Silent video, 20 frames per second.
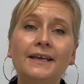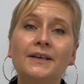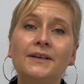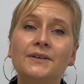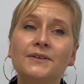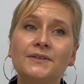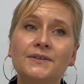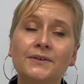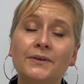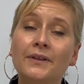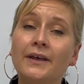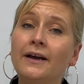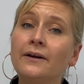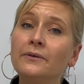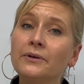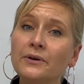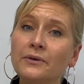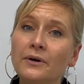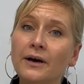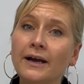So that
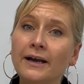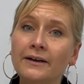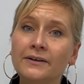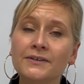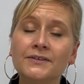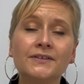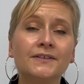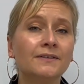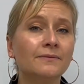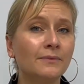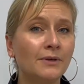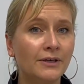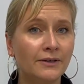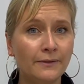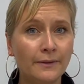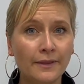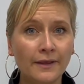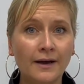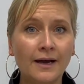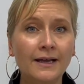requires some good
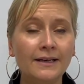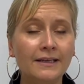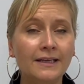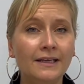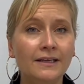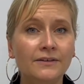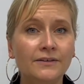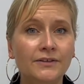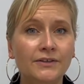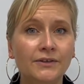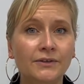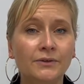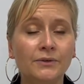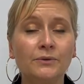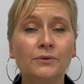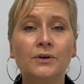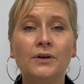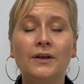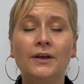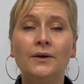thought into
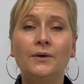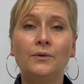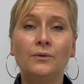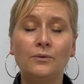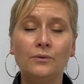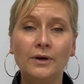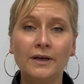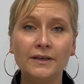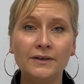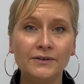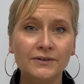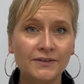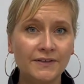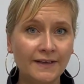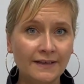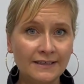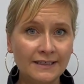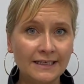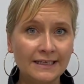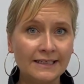what you're
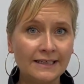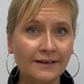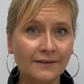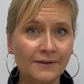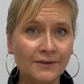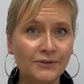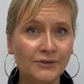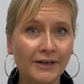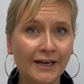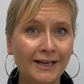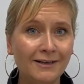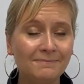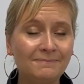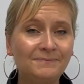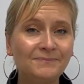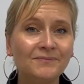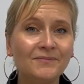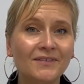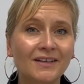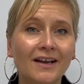sending down the drain,
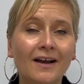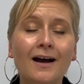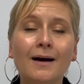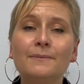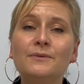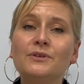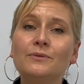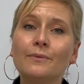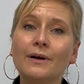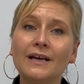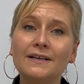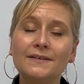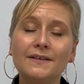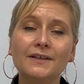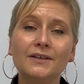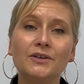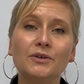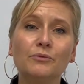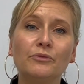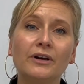optimizing
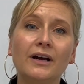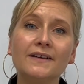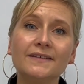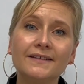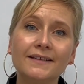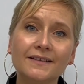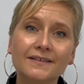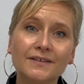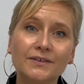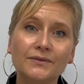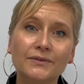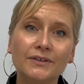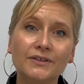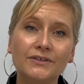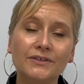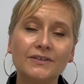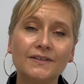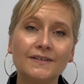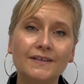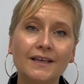your process
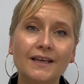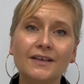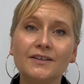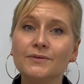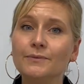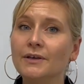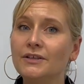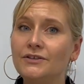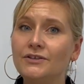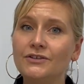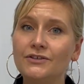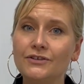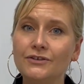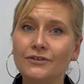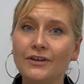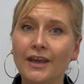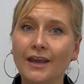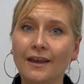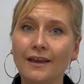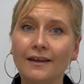efficiency as much as you
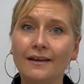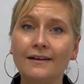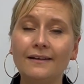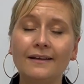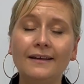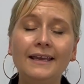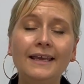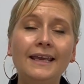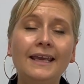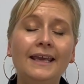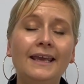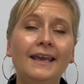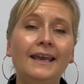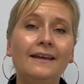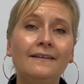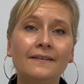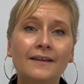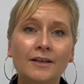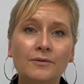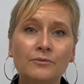can,
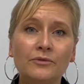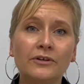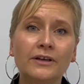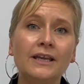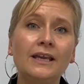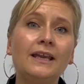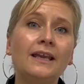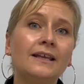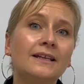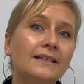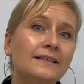and then bringing in a